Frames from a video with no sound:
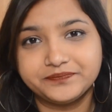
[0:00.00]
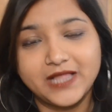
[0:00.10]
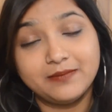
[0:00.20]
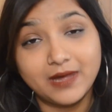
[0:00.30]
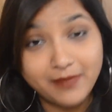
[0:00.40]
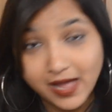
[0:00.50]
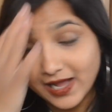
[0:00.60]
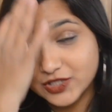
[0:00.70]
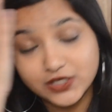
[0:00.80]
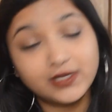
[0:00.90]
My bag
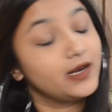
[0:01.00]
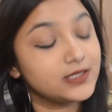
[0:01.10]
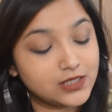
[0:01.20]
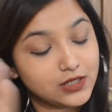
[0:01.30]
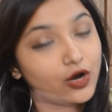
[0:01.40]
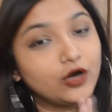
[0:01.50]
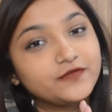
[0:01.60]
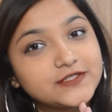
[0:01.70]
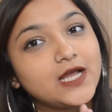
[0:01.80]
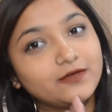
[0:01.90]
actually carries a lot
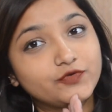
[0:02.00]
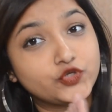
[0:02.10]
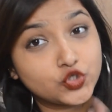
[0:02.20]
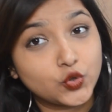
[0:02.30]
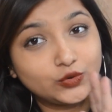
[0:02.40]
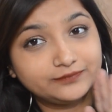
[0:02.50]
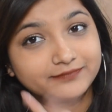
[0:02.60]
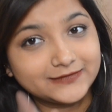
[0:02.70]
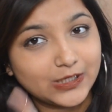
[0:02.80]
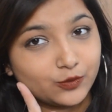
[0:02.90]
of stuff, so
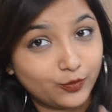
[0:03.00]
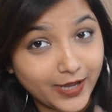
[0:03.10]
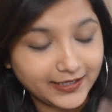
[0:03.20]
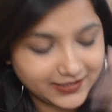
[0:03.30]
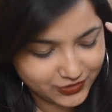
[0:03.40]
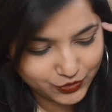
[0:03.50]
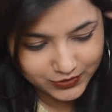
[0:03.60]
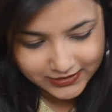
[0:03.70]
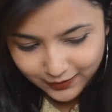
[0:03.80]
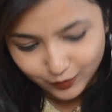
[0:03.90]
wait to
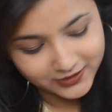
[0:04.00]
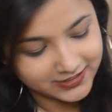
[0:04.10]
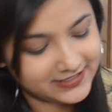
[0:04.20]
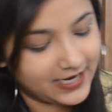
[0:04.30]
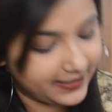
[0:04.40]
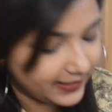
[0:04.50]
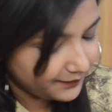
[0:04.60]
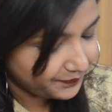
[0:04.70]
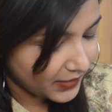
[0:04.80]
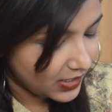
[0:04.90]
see what's inside it.